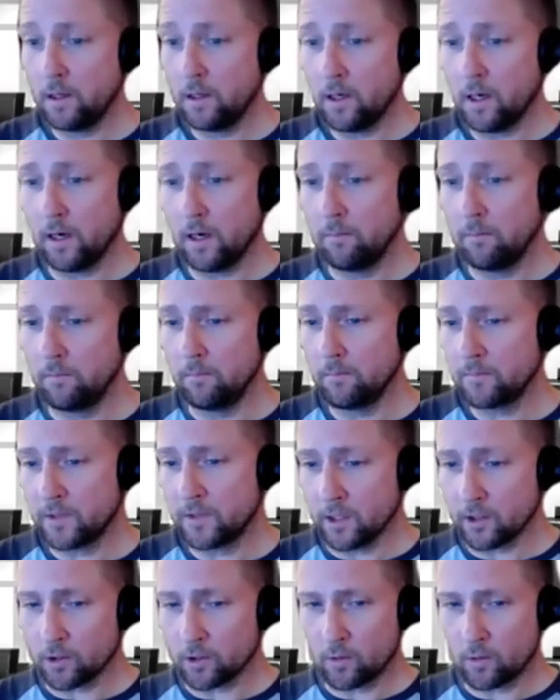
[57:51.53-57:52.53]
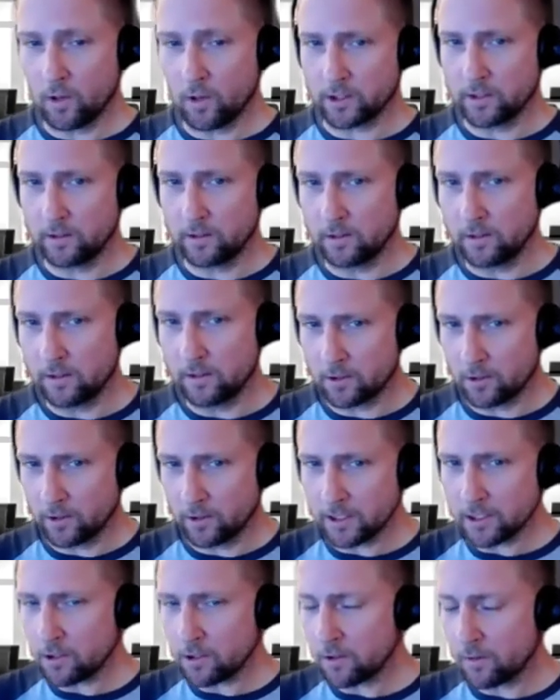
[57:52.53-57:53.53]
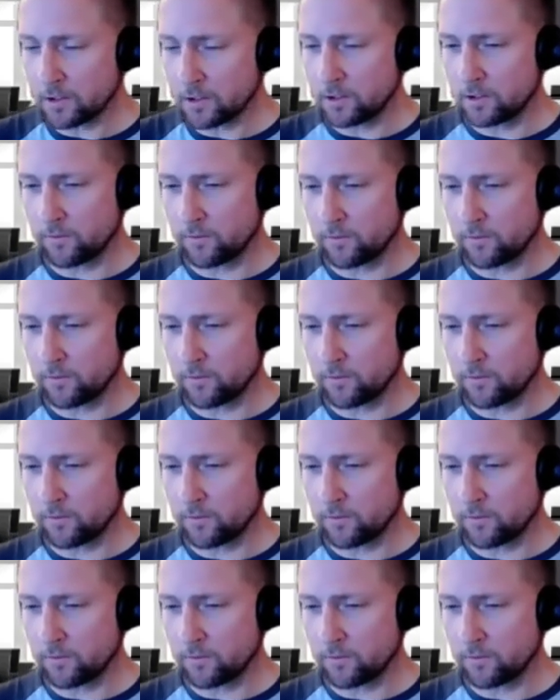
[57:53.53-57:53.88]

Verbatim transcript: Um, the other question, so these two questions,